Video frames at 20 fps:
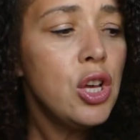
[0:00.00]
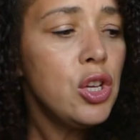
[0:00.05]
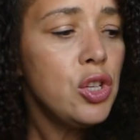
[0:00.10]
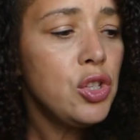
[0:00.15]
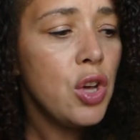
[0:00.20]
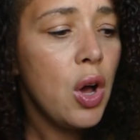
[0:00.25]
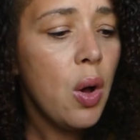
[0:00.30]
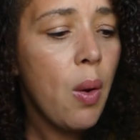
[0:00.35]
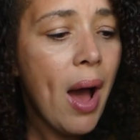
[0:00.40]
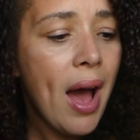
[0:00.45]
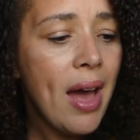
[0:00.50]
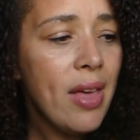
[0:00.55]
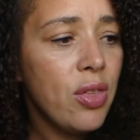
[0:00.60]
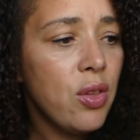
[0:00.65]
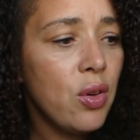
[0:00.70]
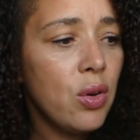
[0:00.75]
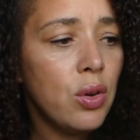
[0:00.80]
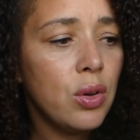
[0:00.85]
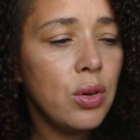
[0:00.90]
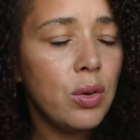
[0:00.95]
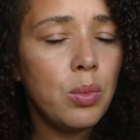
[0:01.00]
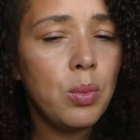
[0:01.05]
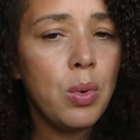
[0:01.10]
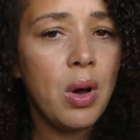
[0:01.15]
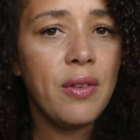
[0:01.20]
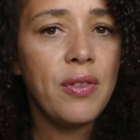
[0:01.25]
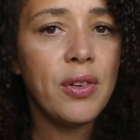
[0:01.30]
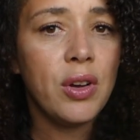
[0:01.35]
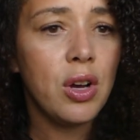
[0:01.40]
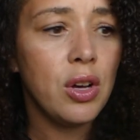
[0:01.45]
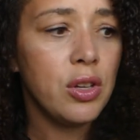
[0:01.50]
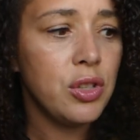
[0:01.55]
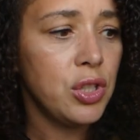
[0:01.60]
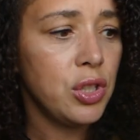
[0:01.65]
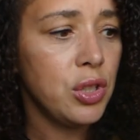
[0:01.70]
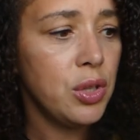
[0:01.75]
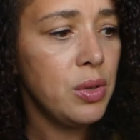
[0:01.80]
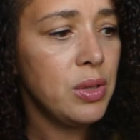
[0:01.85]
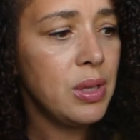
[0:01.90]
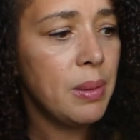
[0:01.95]
So I thought, what have I got
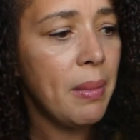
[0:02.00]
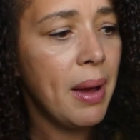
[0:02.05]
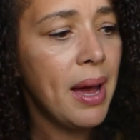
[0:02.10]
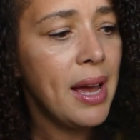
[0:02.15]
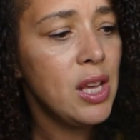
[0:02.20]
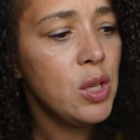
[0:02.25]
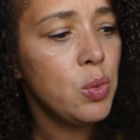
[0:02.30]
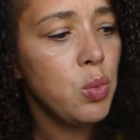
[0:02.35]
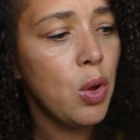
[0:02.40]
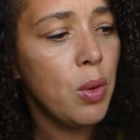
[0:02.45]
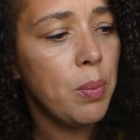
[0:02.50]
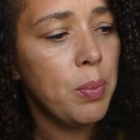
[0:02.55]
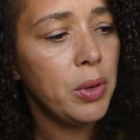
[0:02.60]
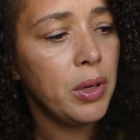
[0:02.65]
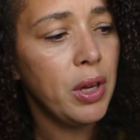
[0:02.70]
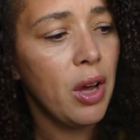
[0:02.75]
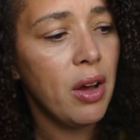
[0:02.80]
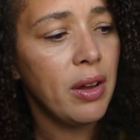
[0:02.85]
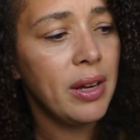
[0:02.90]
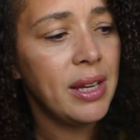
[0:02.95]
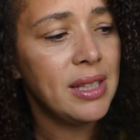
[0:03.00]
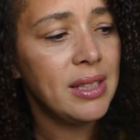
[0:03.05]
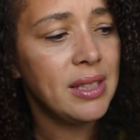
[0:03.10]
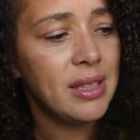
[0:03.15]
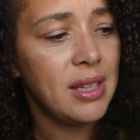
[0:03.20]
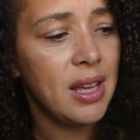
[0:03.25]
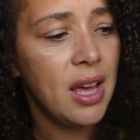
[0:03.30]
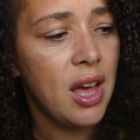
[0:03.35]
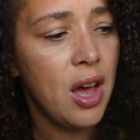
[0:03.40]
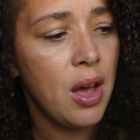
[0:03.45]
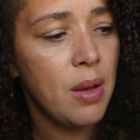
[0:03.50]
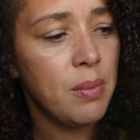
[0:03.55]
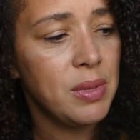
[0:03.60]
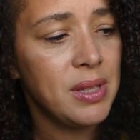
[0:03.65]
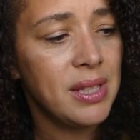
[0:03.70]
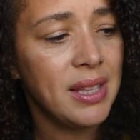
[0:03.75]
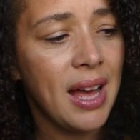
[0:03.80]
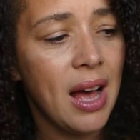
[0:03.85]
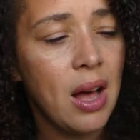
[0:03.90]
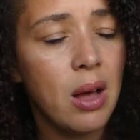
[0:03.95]
to lose? I might as well put it on his
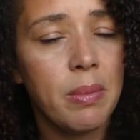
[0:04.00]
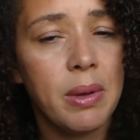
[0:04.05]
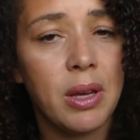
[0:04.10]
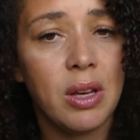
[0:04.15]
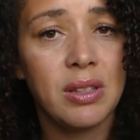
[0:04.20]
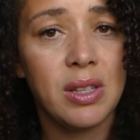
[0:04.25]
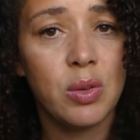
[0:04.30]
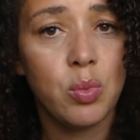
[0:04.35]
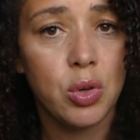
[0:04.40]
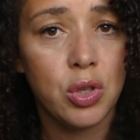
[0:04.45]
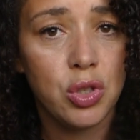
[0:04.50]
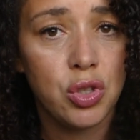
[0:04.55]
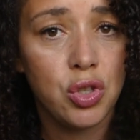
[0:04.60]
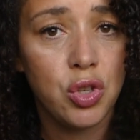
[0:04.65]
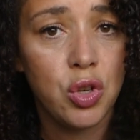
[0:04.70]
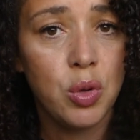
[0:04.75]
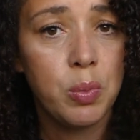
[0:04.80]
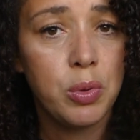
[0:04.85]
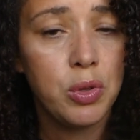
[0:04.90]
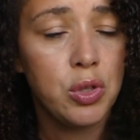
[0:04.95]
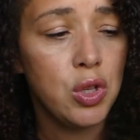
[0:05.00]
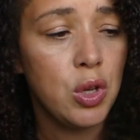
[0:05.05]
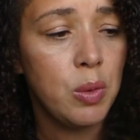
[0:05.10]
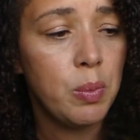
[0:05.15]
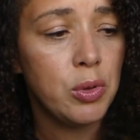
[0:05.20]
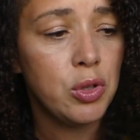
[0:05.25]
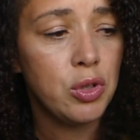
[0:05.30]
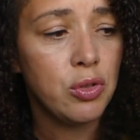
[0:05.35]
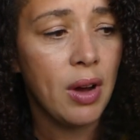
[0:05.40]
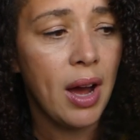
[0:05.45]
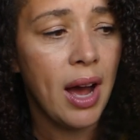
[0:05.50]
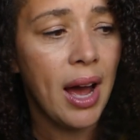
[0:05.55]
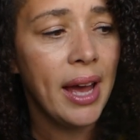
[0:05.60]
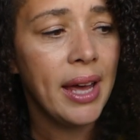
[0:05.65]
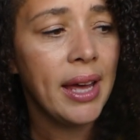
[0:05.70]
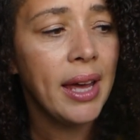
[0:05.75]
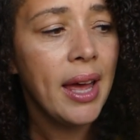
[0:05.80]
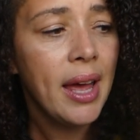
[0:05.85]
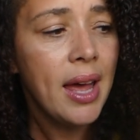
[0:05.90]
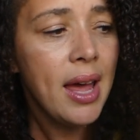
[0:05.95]
scalp because it was super, super
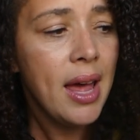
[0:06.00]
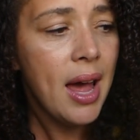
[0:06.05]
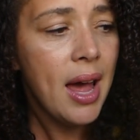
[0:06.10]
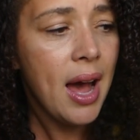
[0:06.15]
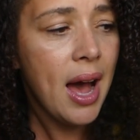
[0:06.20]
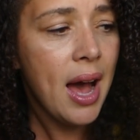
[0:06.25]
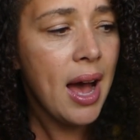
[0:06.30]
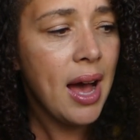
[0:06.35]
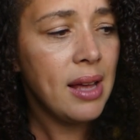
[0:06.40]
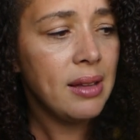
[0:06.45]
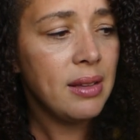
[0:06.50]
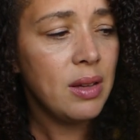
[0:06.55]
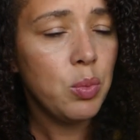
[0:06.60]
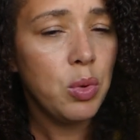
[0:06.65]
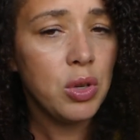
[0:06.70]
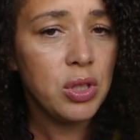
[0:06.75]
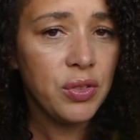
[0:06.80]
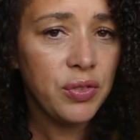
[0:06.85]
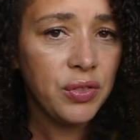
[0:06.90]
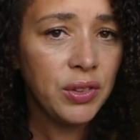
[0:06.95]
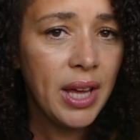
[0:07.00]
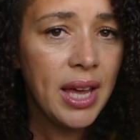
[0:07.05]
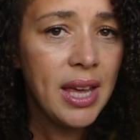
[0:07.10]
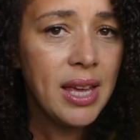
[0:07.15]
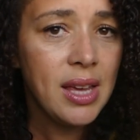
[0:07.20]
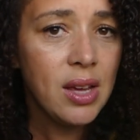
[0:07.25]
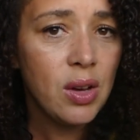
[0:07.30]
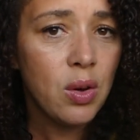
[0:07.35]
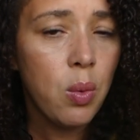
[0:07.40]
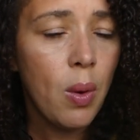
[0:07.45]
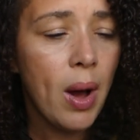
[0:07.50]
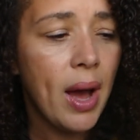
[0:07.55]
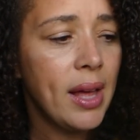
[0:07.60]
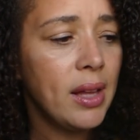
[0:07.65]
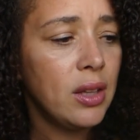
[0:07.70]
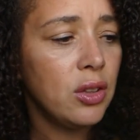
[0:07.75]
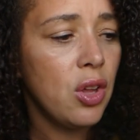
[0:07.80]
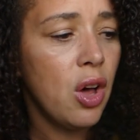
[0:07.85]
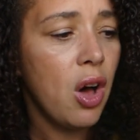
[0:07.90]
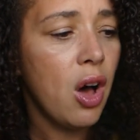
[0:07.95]
dry and it was flaking
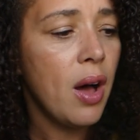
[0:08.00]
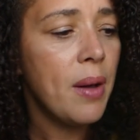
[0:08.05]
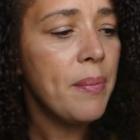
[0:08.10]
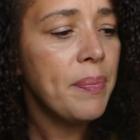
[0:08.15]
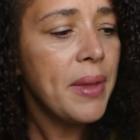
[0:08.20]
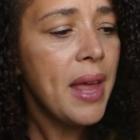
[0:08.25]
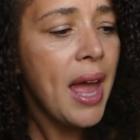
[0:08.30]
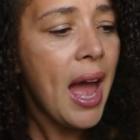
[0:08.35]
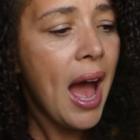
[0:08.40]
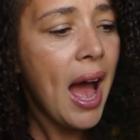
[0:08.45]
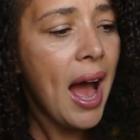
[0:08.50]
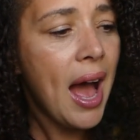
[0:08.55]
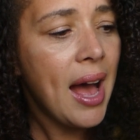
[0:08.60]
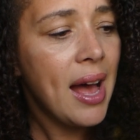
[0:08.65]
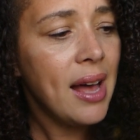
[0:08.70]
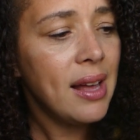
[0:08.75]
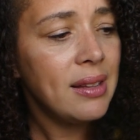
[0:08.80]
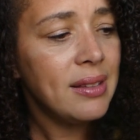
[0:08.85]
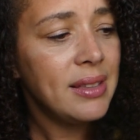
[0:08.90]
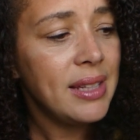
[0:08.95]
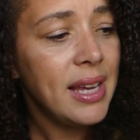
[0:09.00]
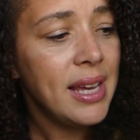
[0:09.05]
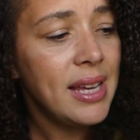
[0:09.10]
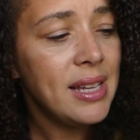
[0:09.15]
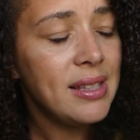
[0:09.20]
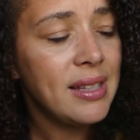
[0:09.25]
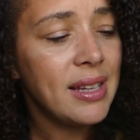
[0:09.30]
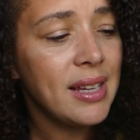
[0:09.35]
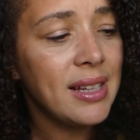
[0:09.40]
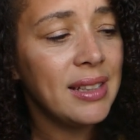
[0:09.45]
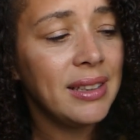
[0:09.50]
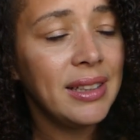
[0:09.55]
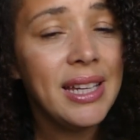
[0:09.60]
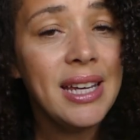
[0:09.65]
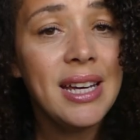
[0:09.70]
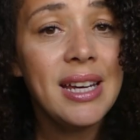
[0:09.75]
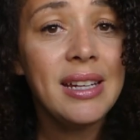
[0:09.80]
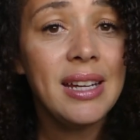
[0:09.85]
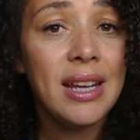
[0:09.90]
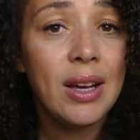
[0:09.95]
quite a lot, and it's
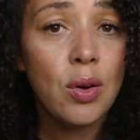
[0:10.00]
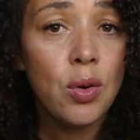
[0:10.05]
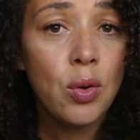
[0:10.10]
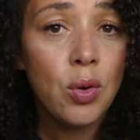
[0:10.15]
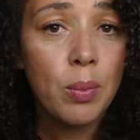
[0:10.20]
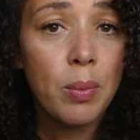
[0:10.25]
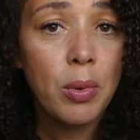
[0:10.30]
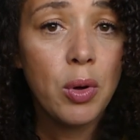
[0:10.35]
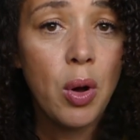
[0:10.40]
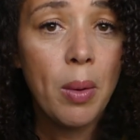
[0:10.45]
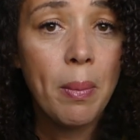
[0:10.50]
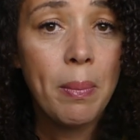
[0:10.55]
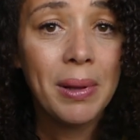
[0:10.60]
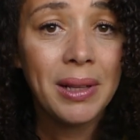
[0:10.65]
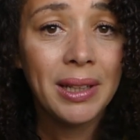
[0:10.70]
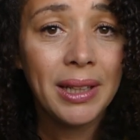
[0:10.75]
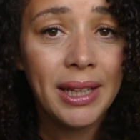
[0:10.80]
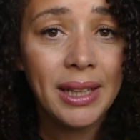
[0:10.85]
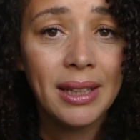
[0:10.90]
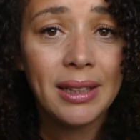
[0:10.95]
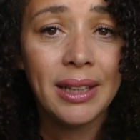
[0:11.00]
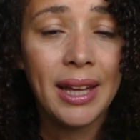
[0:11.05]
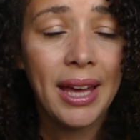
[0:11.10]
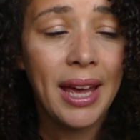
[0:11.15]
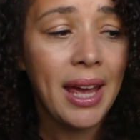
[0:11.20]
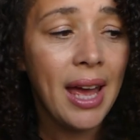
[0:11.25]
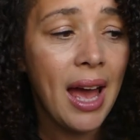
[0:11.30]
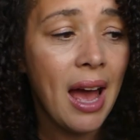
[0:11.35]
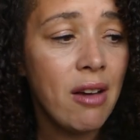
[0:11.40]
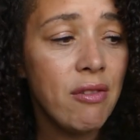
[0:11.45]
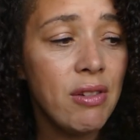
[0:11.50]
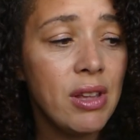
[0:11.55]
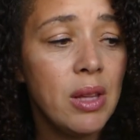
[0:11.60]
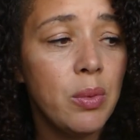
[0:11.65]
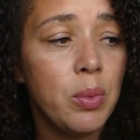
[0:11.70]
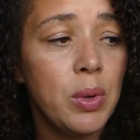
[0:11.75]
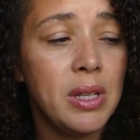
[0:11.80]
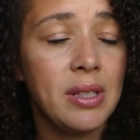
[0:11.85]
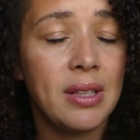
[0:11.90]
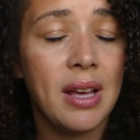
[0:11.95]
cleared it up completely. I
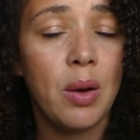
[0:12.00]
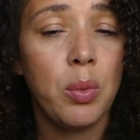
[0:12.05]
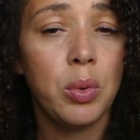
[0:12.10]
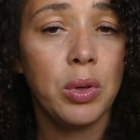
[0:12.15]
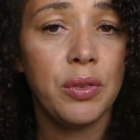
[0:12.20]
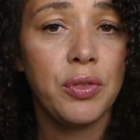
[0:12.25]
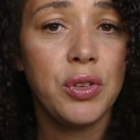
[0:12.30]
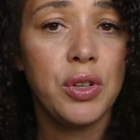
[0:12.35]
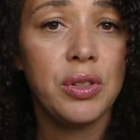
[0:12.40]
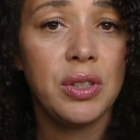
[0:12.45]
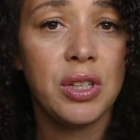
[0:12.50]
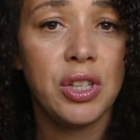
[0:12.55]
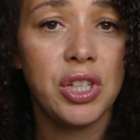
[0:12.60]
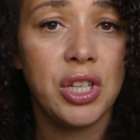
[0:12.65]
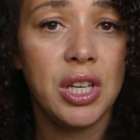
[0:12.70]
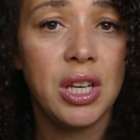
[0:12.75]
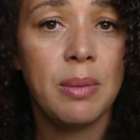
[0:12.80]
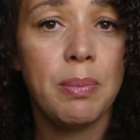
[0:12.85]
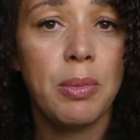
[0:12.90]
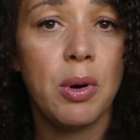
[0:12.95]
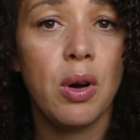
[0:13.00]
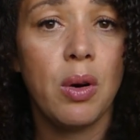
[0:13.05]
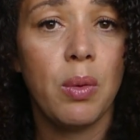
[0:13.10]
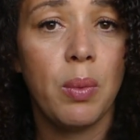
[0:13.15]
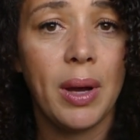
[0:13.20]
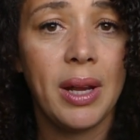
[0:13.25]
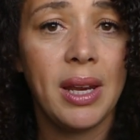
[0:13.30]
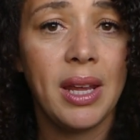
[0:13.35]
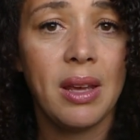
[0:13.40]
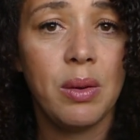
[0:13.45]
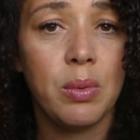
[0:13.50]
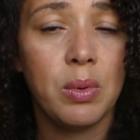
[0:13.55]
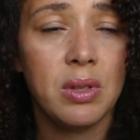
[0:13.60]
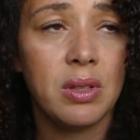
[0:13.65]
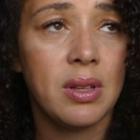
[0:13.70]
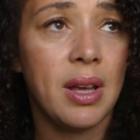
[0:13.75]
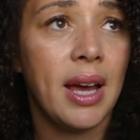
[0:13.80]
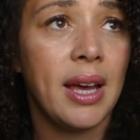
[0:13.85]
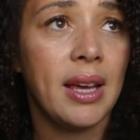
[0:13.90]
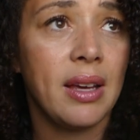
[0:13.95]
really wish that I would have used the shea butter when he
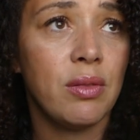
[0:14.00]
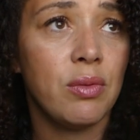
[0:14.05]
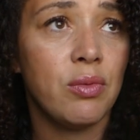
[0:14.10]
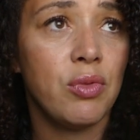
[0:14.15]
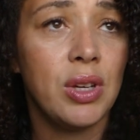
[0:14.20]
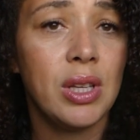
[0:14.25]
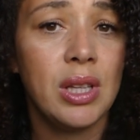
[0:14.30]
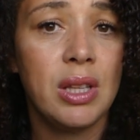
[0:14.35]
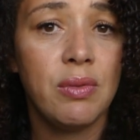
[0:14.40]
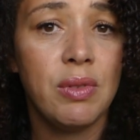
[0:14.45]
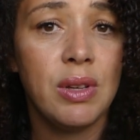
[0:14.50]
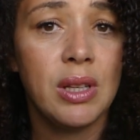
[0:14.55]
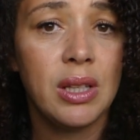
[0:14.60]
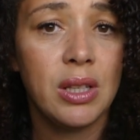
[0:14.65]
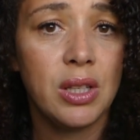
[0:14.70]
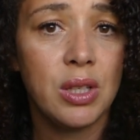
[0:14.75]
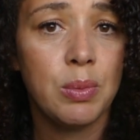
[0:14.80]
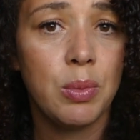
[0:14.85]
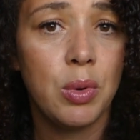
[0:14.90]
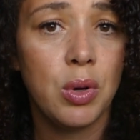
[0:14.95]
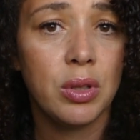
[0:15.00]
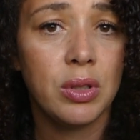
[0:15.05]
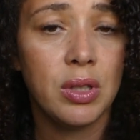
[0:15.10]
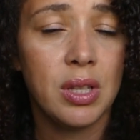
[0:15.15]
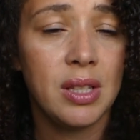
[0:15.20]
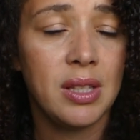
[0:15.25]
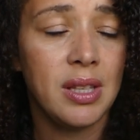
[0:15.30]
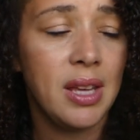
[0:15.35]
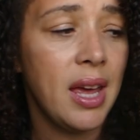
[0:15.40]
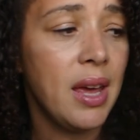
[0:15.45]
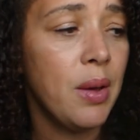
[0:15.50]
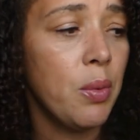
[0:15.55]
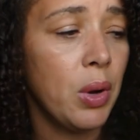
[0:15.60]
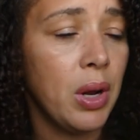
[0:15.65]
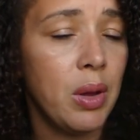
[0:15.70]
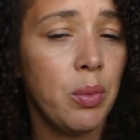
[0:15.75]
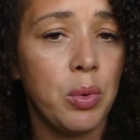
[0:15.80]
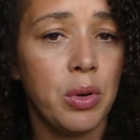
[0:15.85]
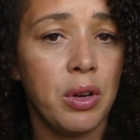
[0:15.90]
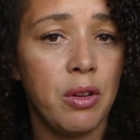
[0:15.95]
was like really, really small to see
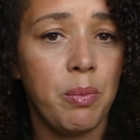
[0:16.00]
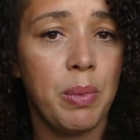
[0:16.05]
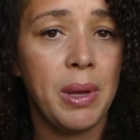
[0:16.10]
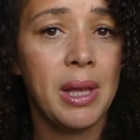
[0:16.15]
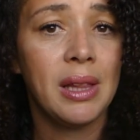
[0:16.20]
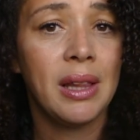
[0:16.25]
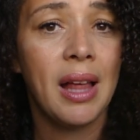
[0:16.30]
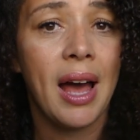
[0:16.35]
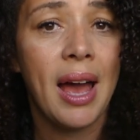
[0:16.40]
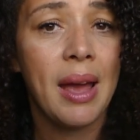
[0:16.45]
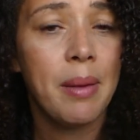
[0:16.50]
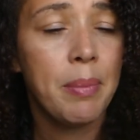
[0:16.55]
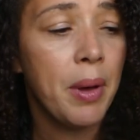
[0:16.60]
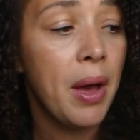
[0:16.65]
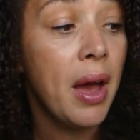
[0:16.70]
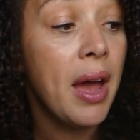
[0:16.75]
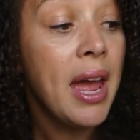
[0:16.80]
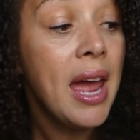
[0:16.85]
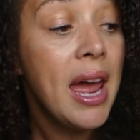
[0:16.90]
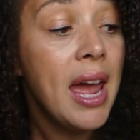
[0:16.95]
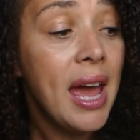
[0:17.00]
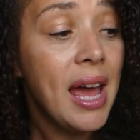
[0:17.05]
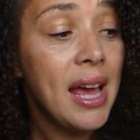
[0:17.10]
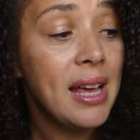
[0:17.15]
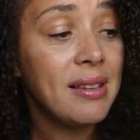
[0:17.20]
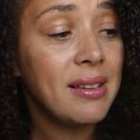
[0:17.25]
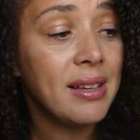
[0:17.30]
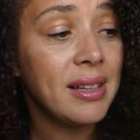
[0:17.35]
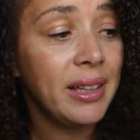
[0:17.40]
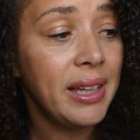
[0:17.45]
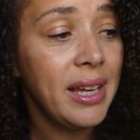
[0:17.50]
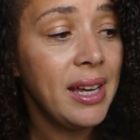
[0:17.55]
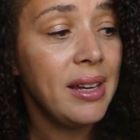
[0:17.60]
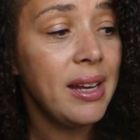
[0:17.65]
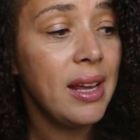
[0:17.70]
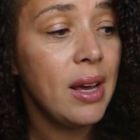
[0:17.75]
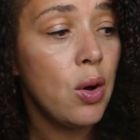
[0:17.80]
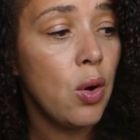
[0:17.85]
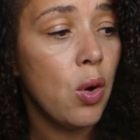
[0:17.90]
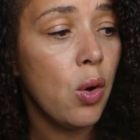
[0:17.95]
what it would have been like, but it's
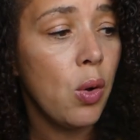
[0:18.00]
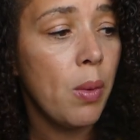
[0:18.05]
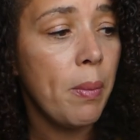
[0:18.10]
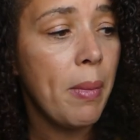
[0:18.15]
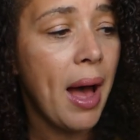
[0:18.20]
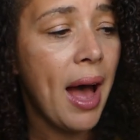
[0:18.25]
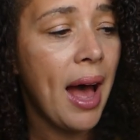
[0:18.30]
cleared it up.